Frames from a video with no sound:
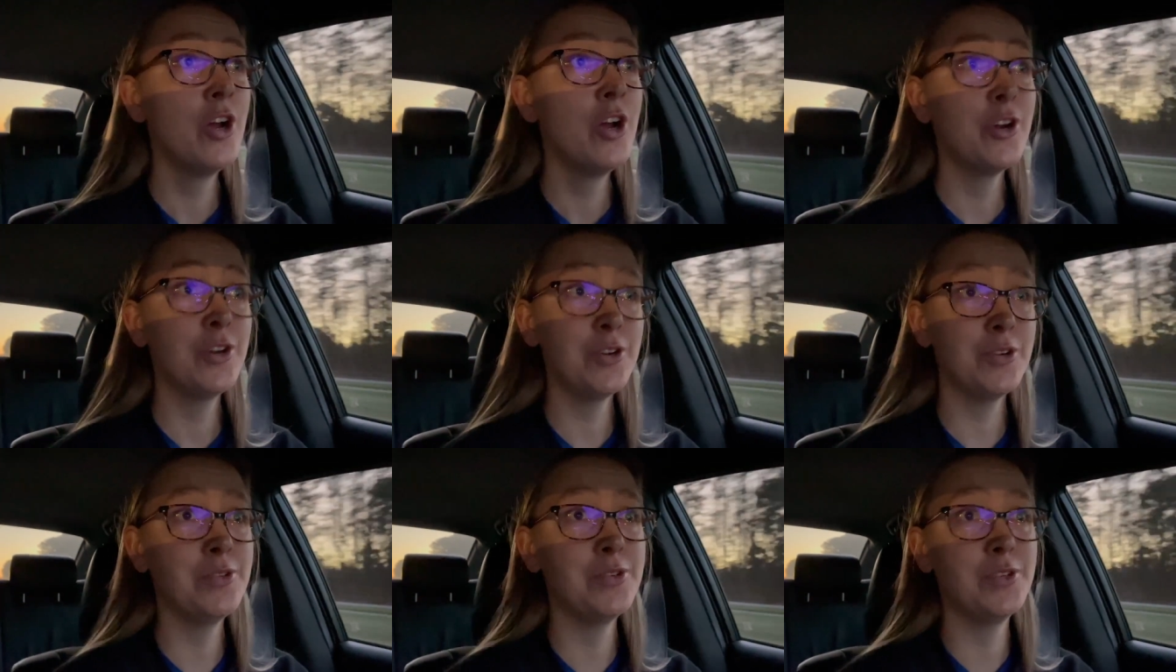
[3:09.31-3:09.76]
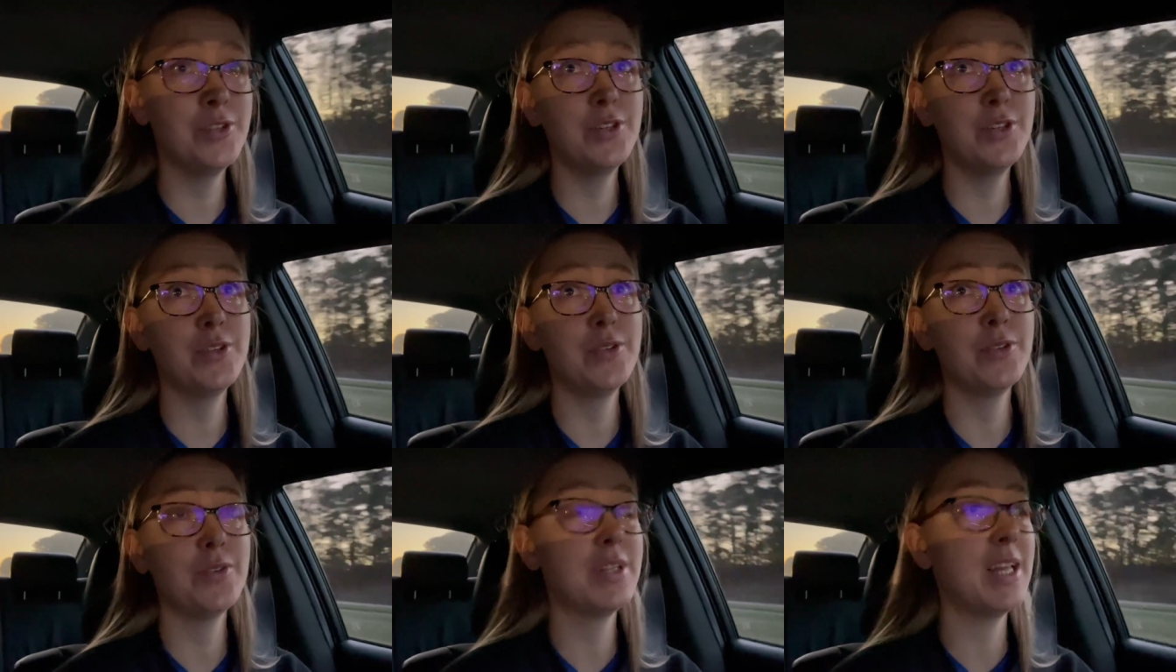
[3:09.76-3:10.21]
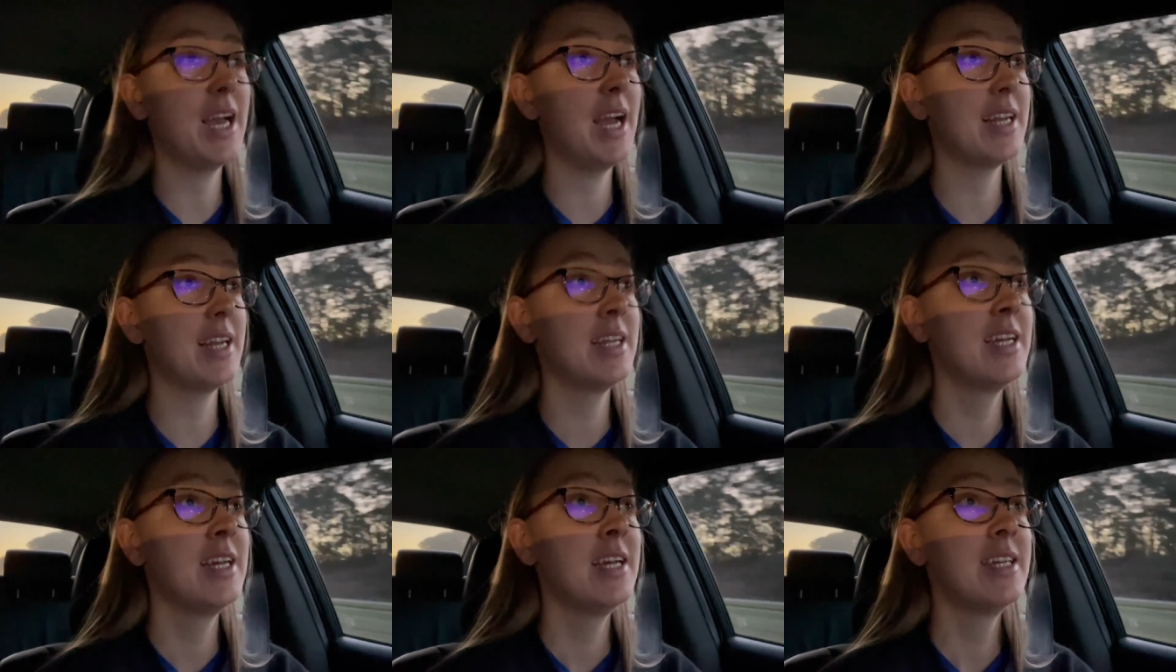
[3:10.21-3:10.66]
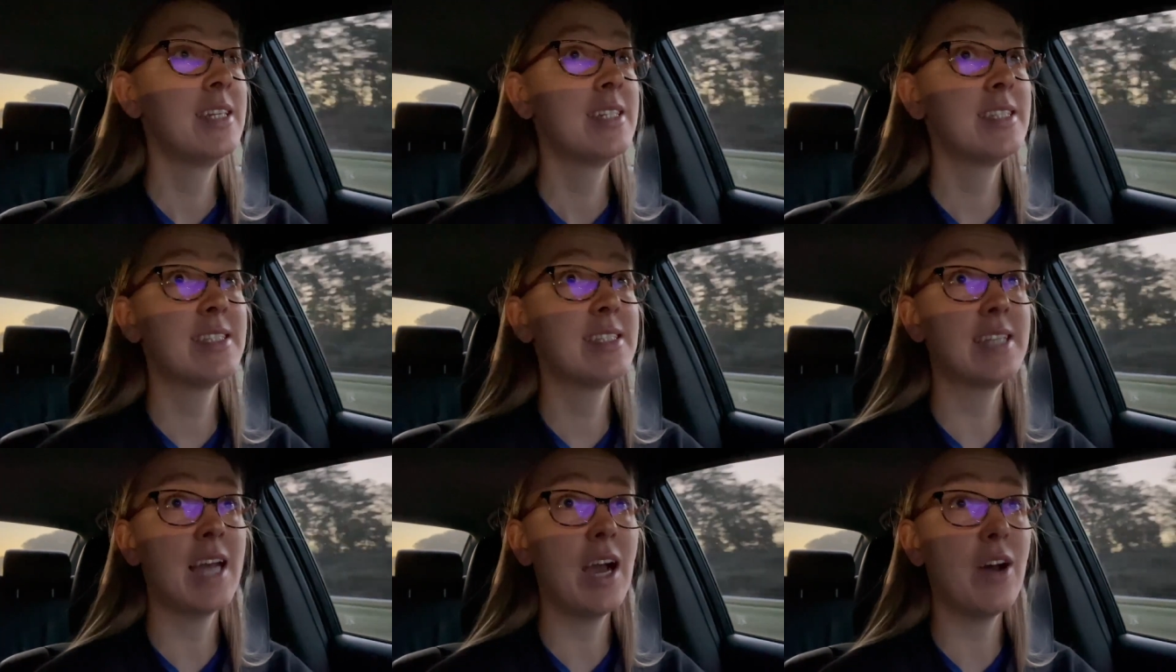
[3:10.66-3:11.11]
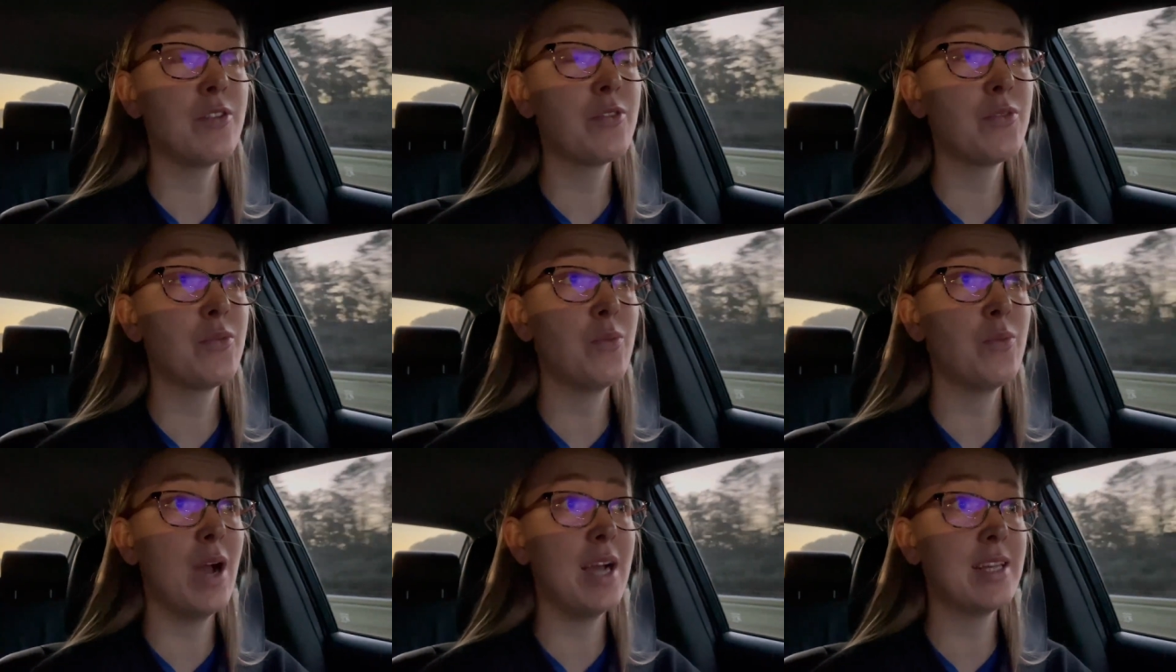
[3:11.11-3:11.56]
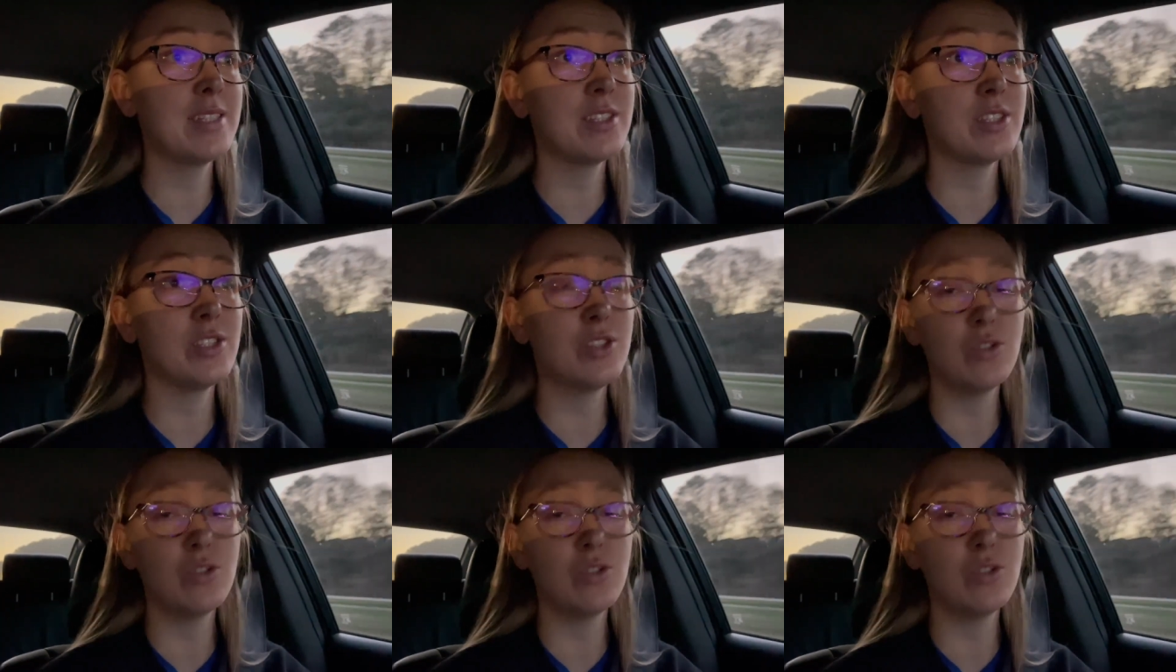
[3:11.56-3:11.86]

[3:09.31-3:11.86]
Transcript: Who knew that Southwest